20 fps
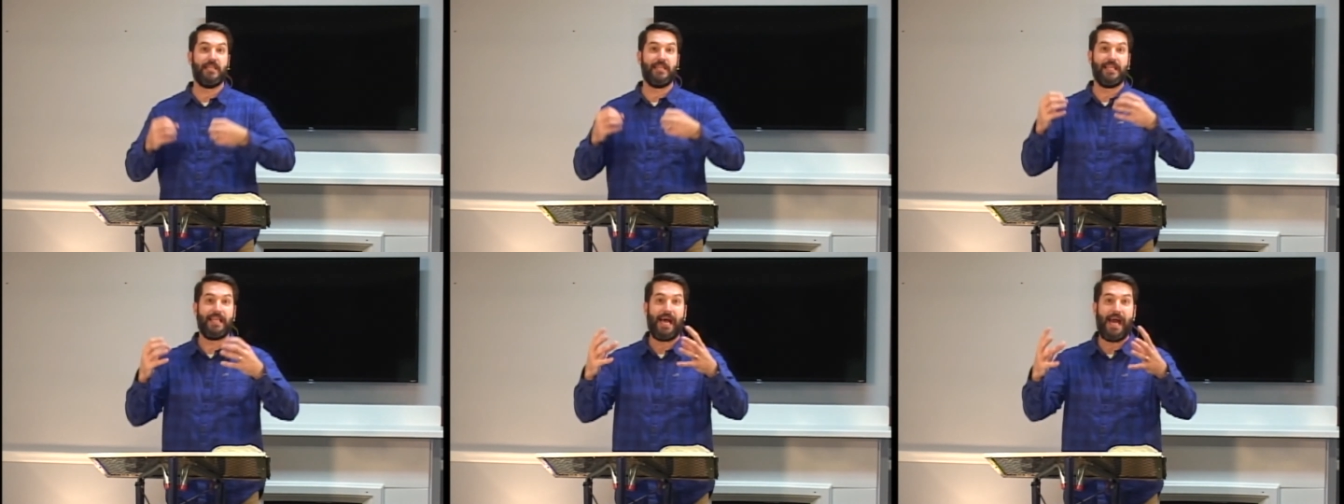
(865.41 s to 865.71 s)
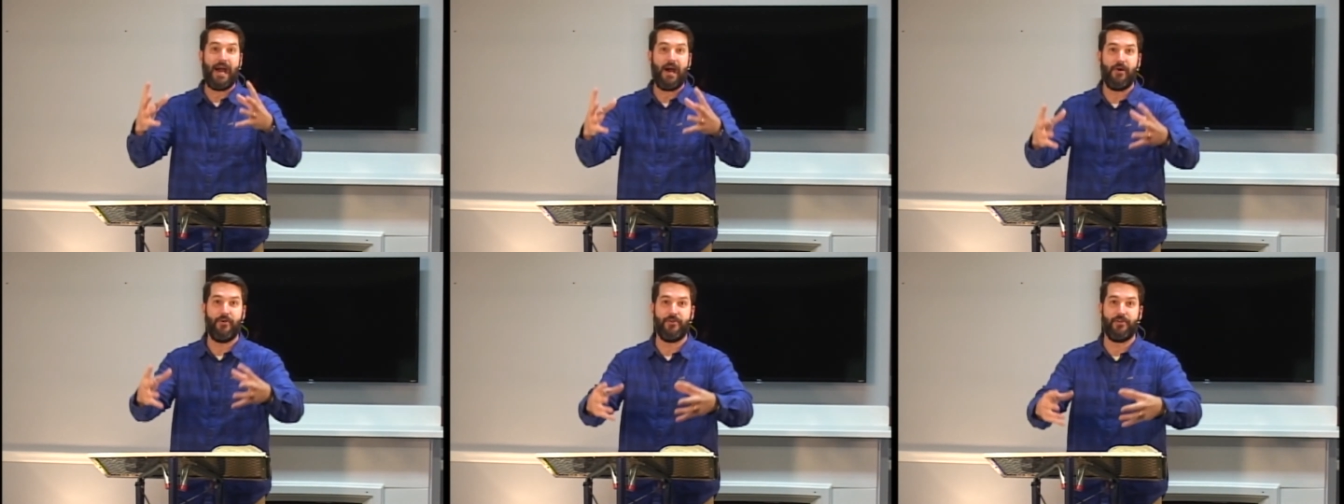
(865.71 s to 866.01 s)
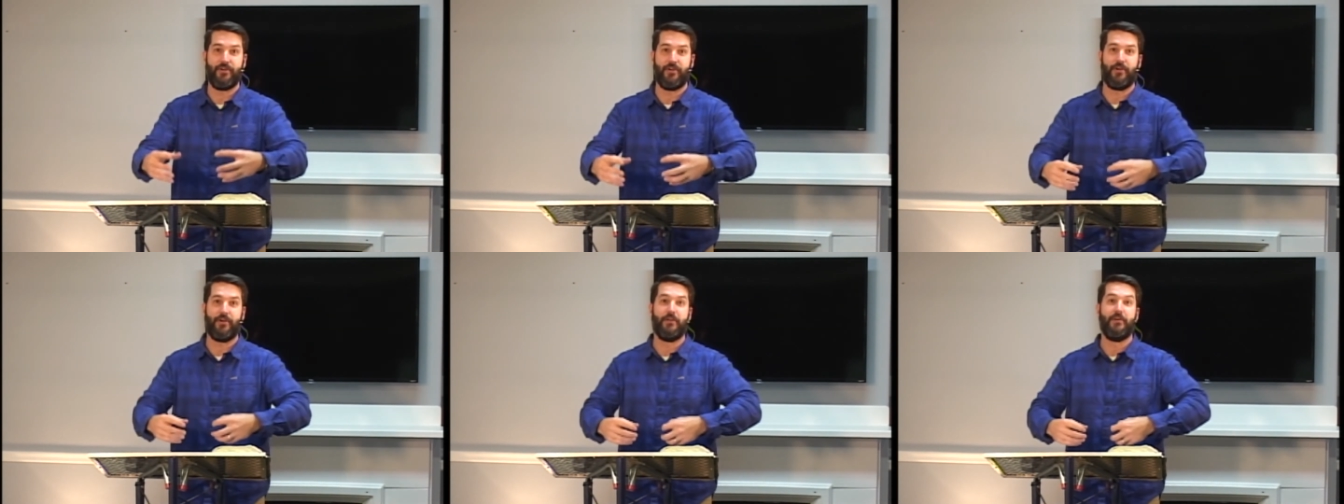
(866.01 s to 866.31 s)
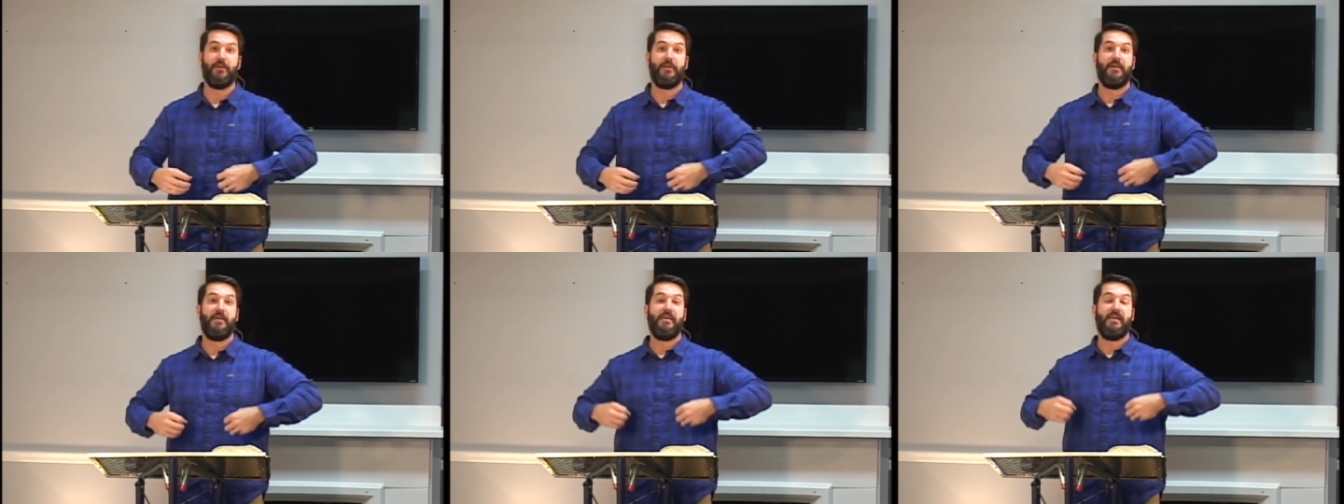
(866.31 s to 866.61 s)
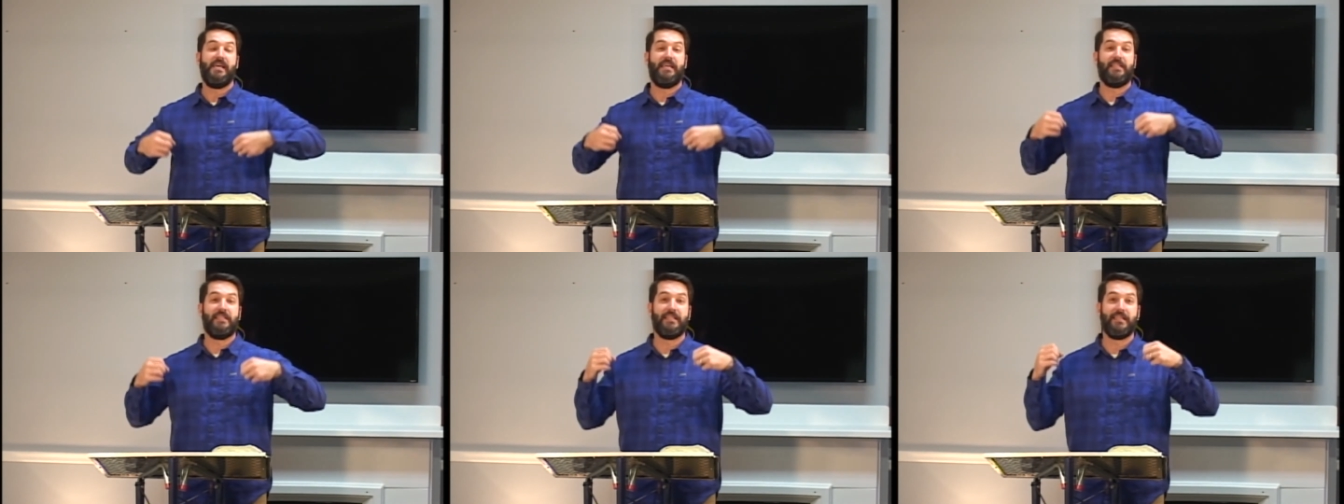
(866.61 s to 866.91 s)
louder
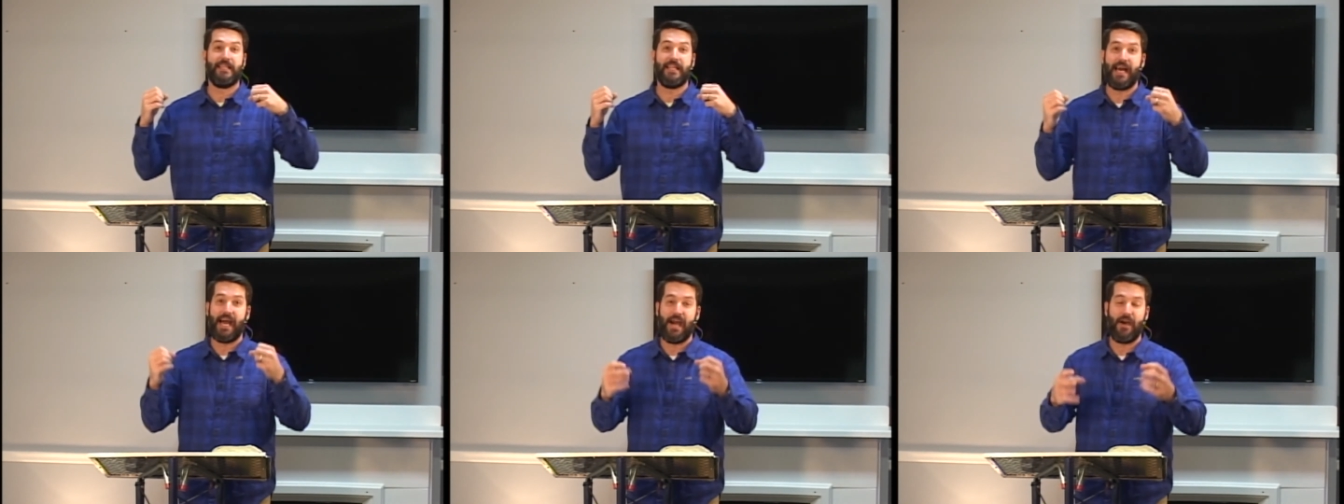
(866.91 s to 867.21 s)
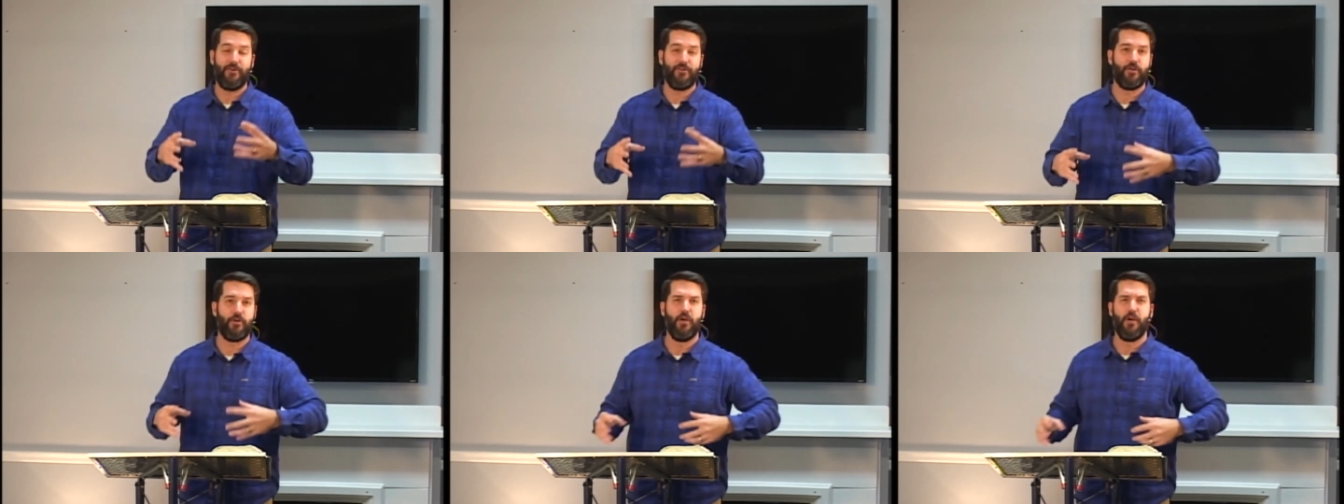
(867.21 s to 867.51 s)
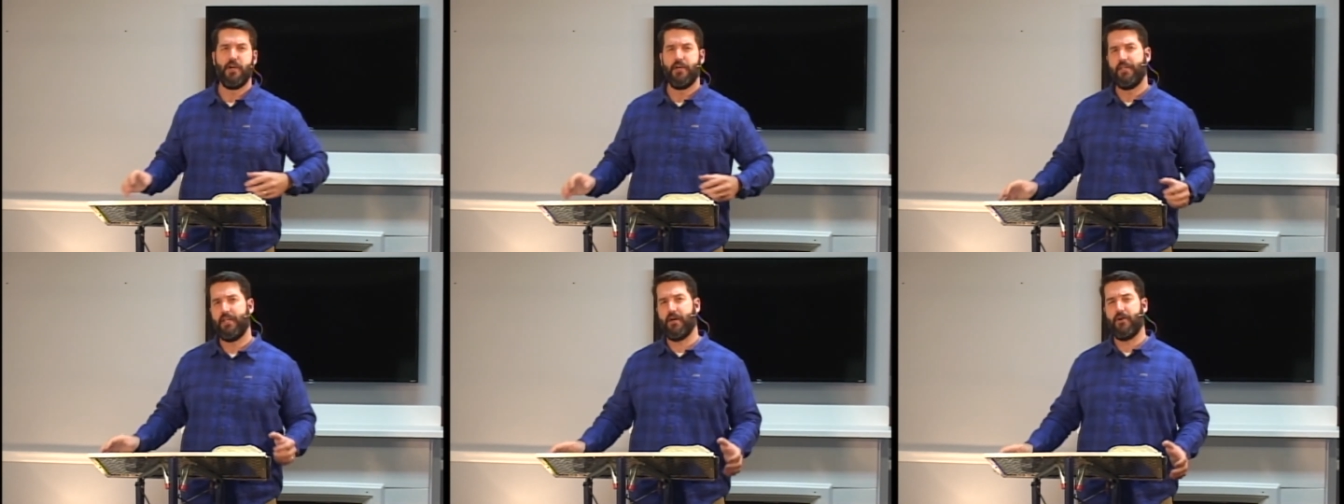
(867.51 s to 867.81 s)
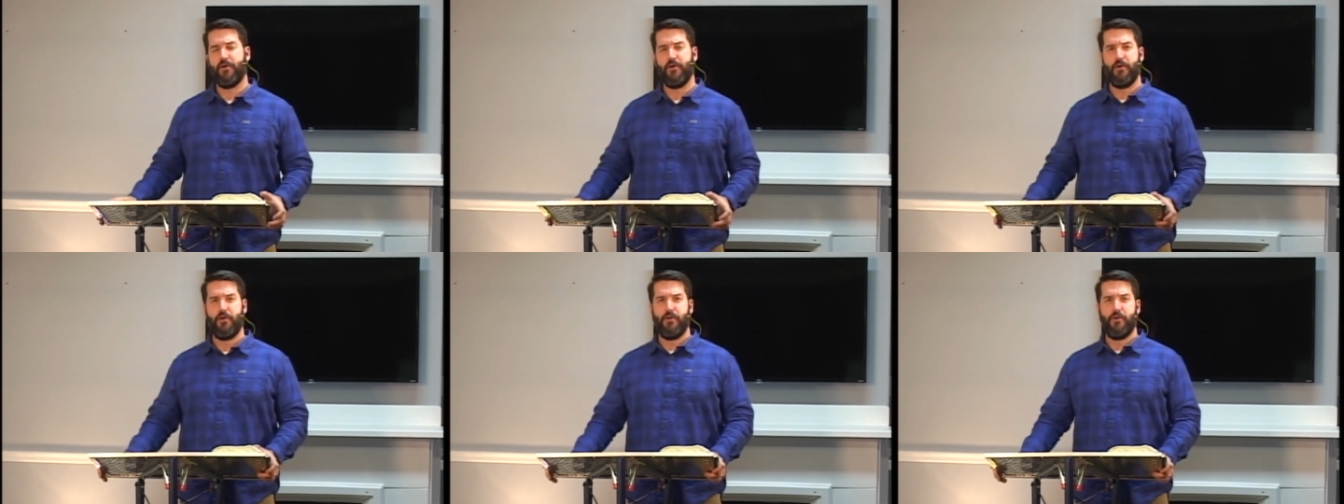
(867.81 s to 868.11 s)
and louder. Now,